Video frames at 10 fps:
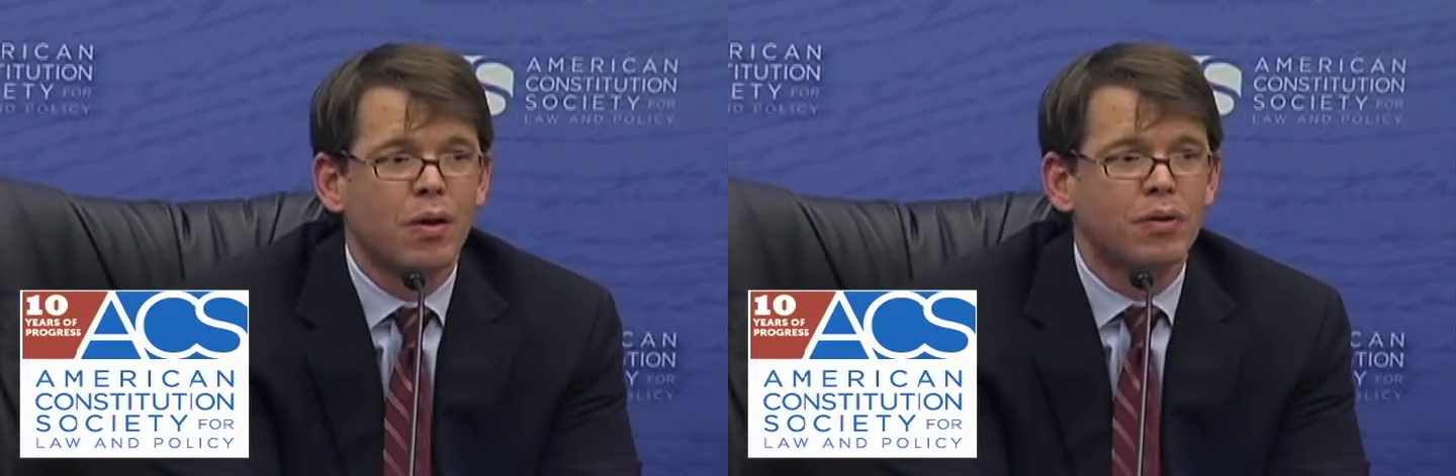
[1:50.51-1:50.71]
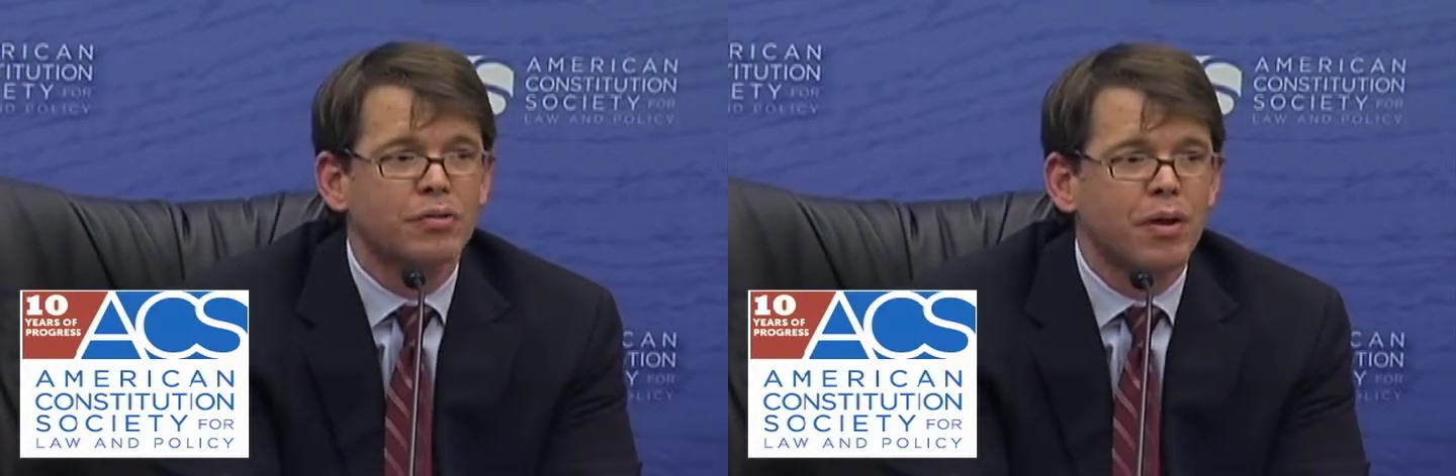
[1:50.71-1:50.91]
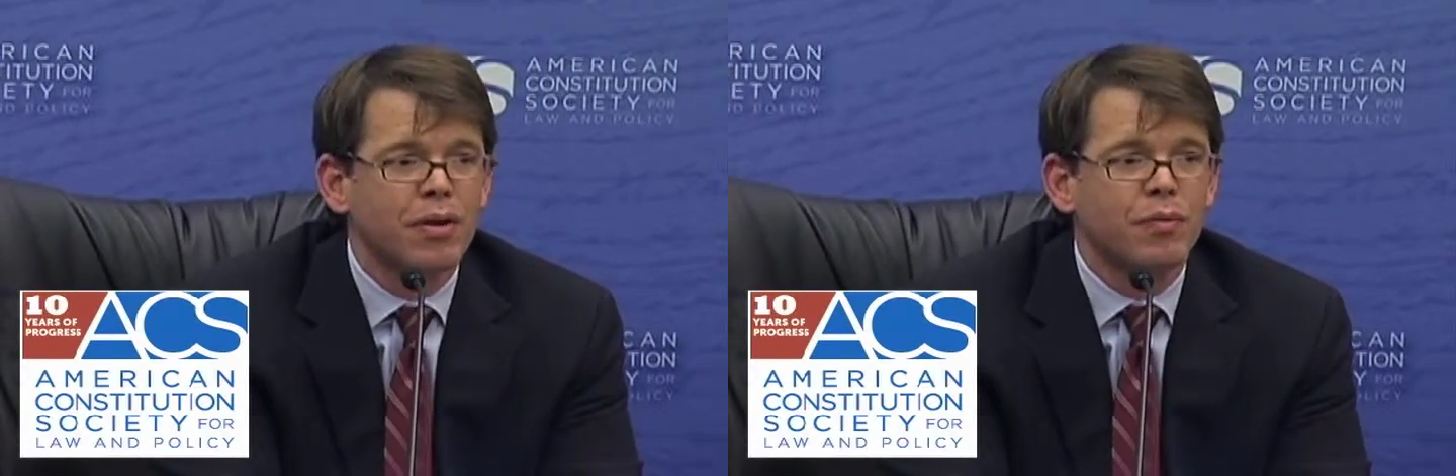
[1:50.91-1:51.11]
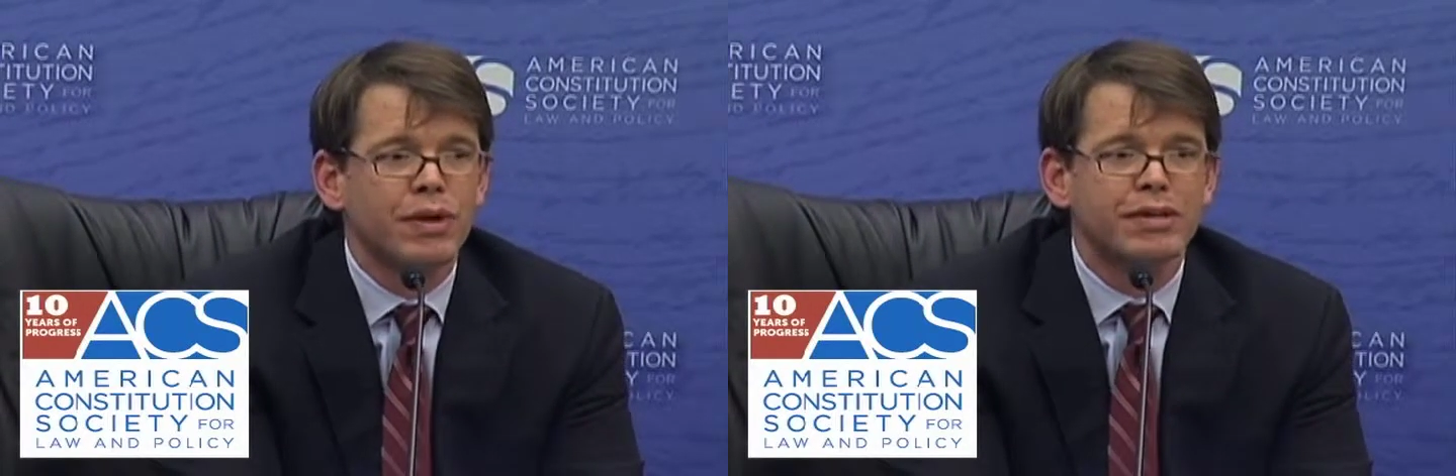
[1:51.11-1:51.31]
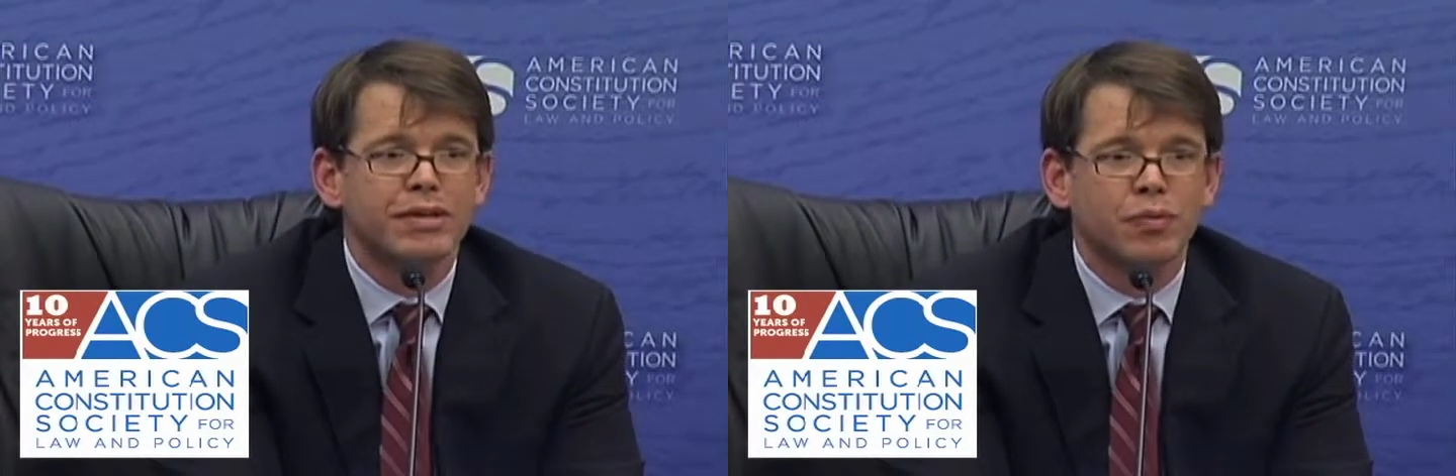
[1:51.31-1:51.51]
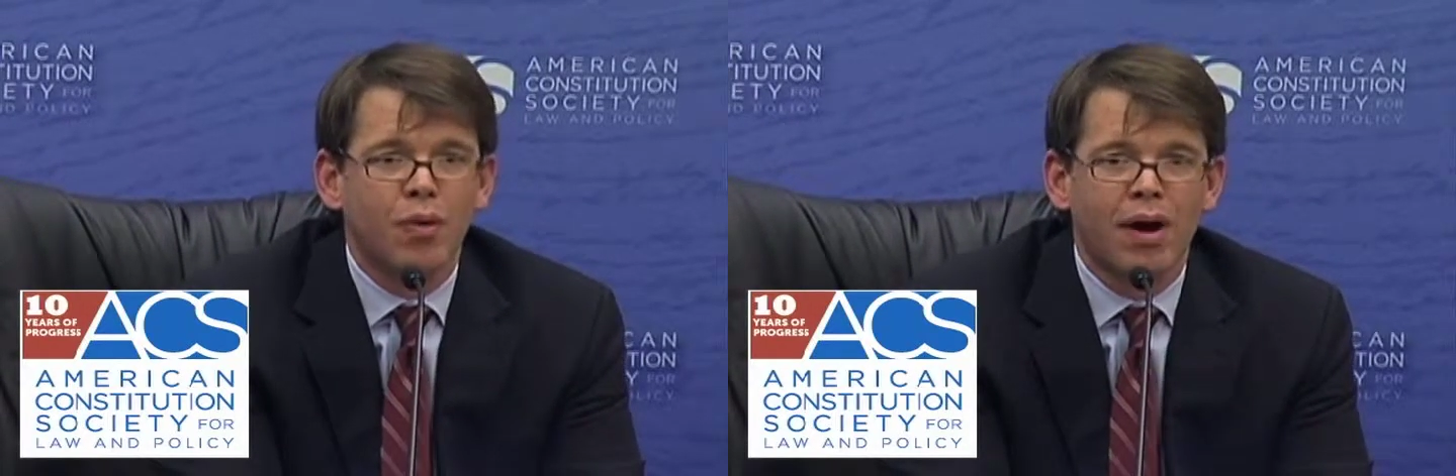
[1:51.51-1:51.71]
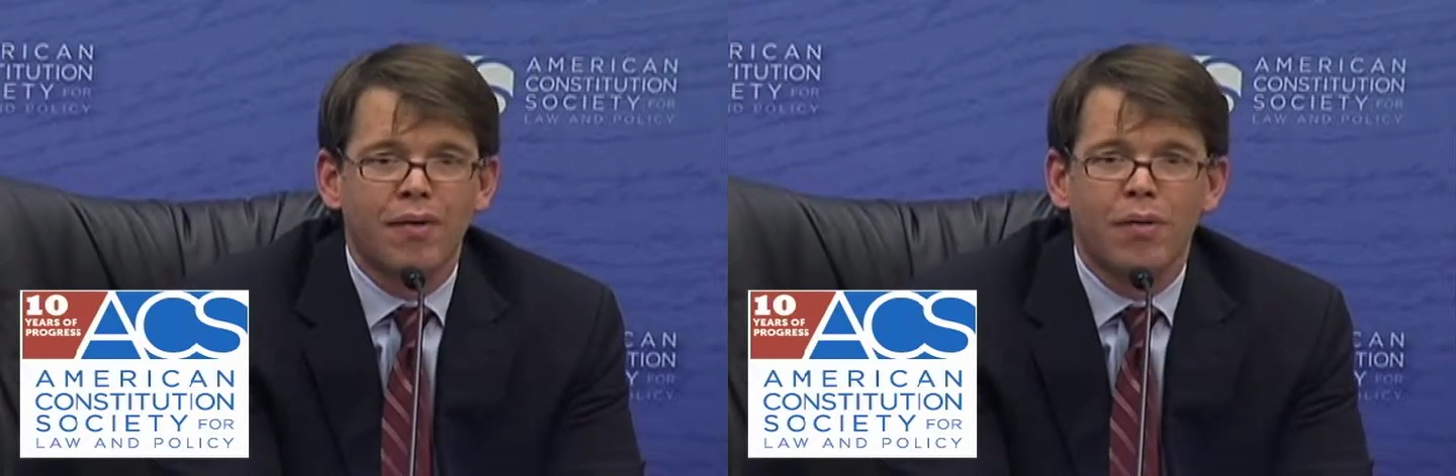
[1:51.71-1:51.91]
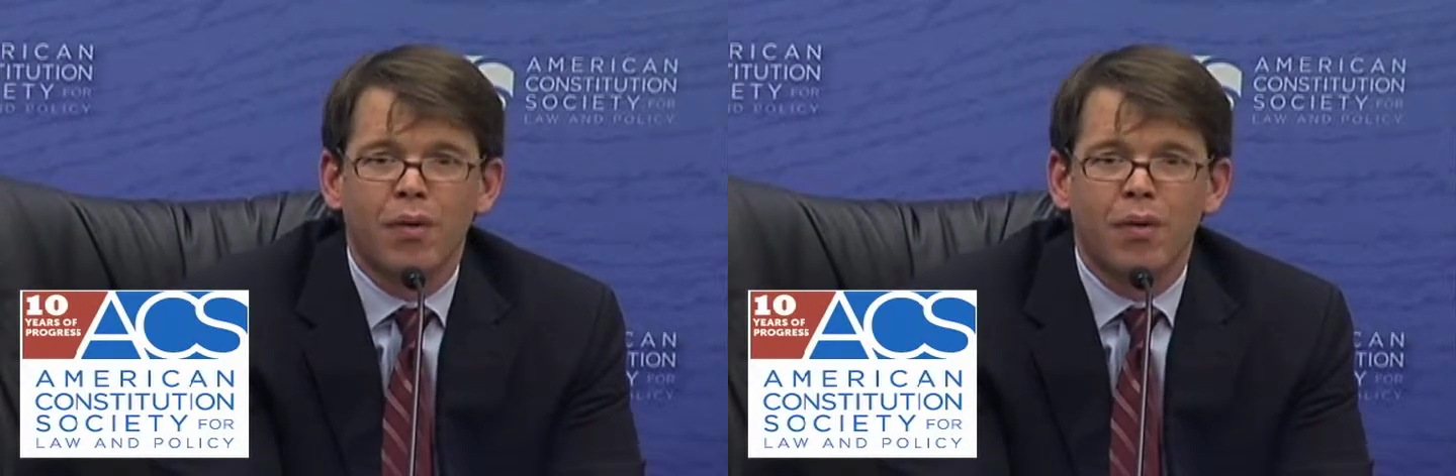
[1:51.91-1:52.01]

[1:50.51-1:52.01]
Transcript: was one of the reasons why there